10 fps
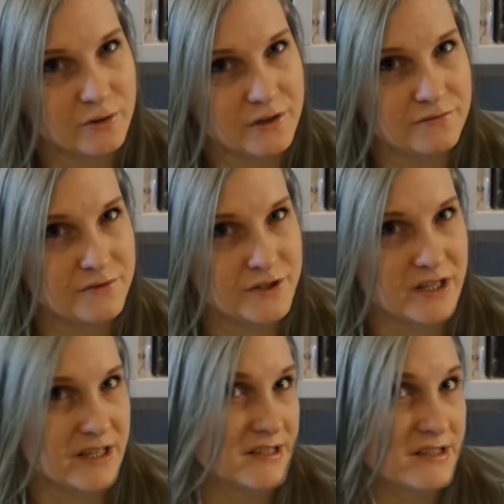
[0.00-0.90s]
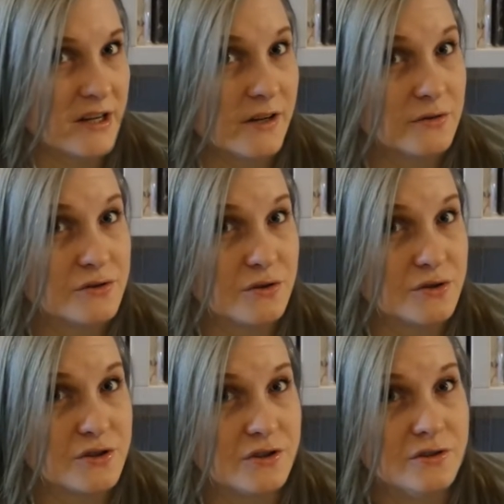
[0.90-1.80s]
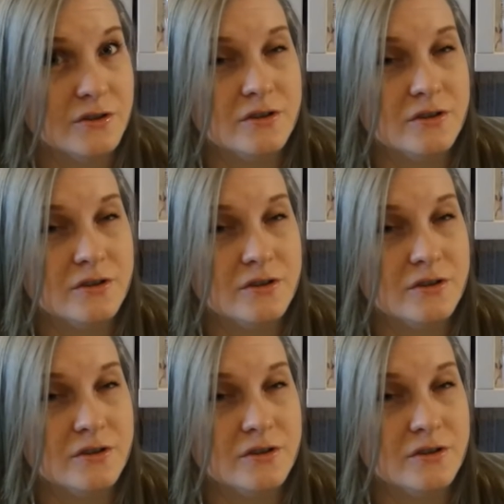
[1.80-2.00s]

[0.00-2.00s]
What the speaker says: if she is psychosocial.